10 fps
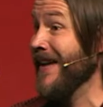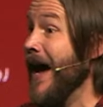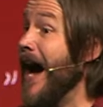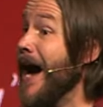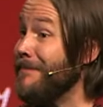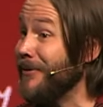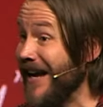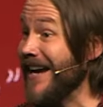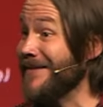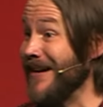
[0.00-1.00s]
I'm
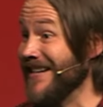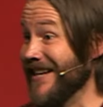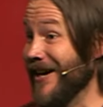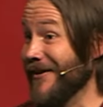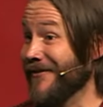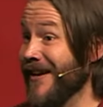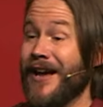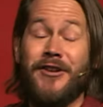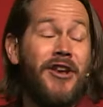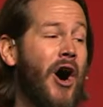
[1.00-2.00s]
planting
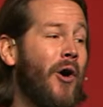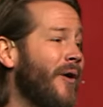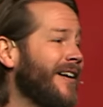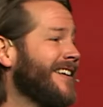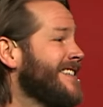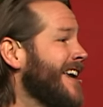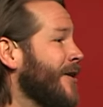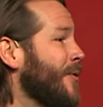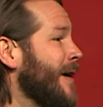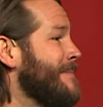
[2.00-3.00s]
myself. No one can take
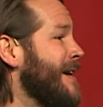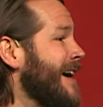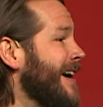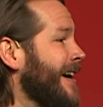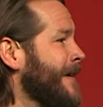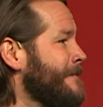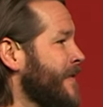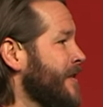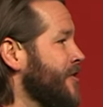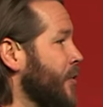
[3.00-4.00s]
away my
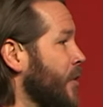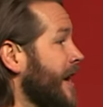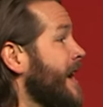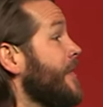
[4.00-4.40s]
joy.